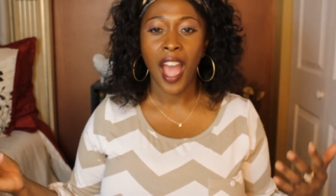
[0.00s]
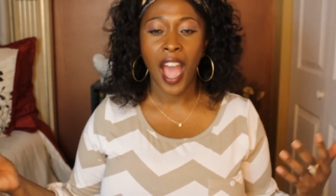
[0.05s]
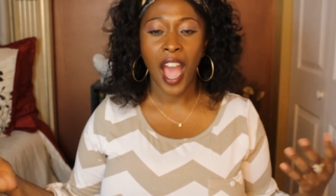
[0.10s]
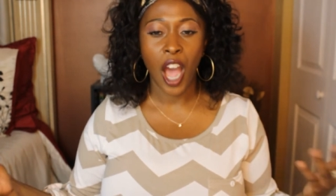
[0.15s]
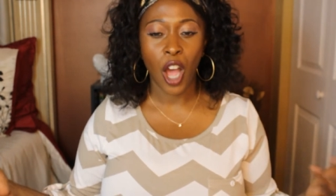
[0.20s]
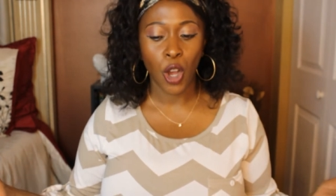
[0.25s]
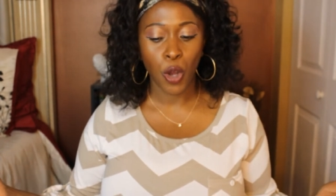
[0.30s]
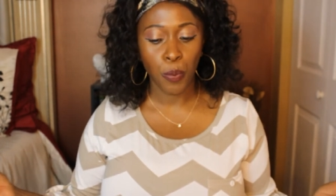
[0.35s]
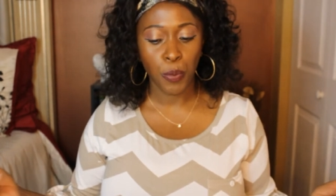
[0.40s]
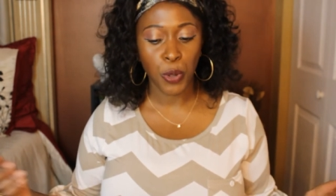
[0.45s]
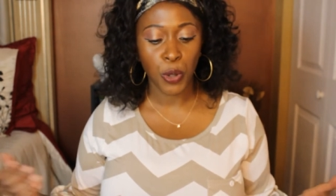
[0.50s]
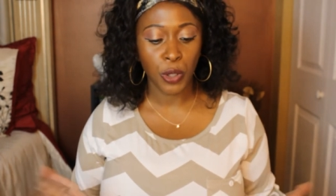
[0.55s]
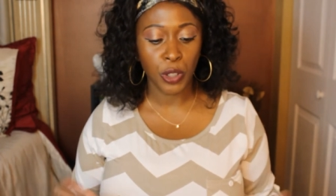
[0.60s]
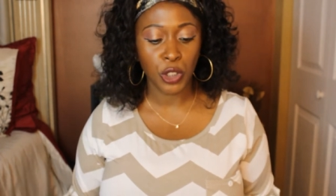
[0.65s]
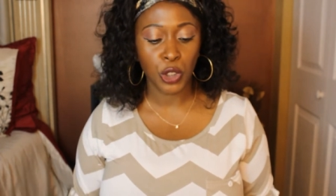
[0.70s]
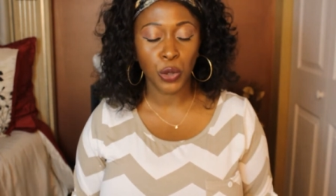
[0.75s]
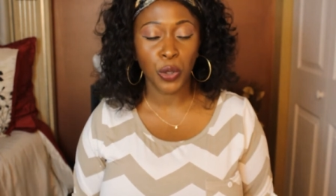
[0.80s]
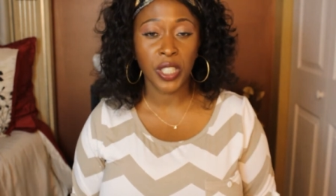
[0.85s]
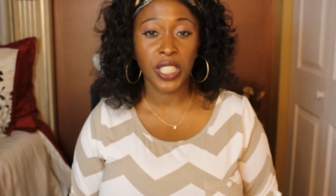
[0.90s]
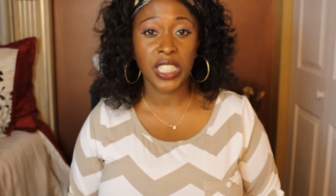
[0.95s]
I hope you
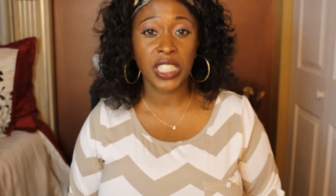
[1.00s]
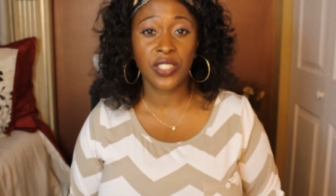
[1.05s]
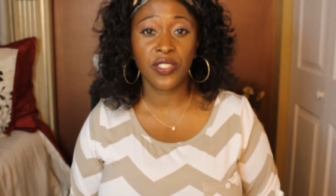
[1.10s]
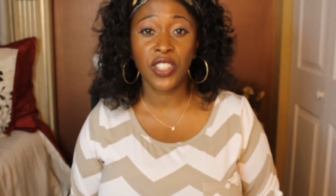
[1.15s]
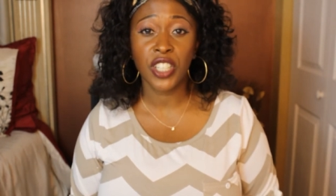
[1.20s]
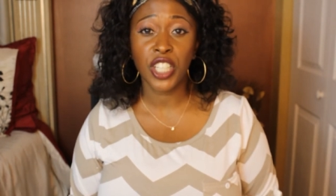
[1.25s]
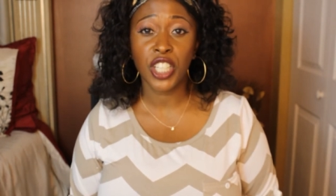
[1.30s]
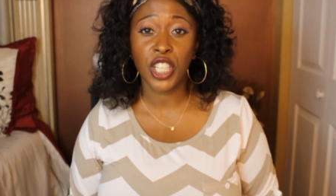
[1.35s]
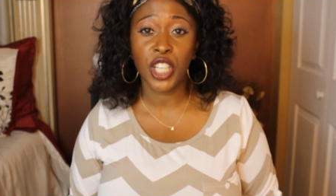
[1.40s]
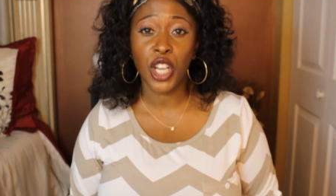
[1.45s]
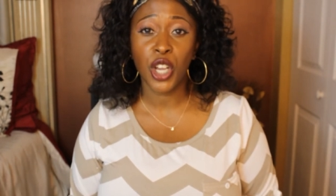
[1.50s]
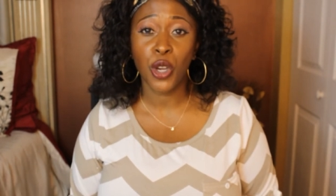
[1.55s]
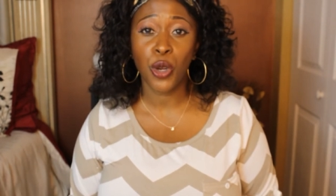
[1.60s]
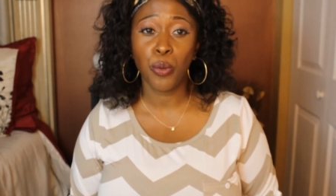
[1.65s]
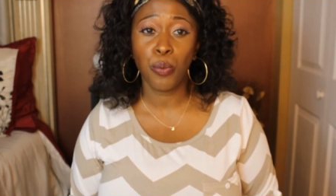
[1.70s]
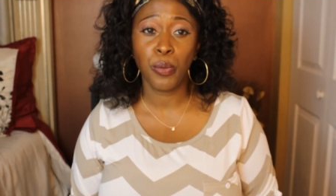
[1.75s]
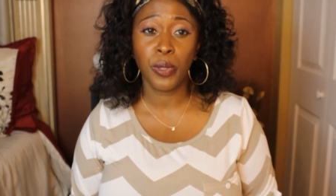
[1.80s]
enjoyed this video.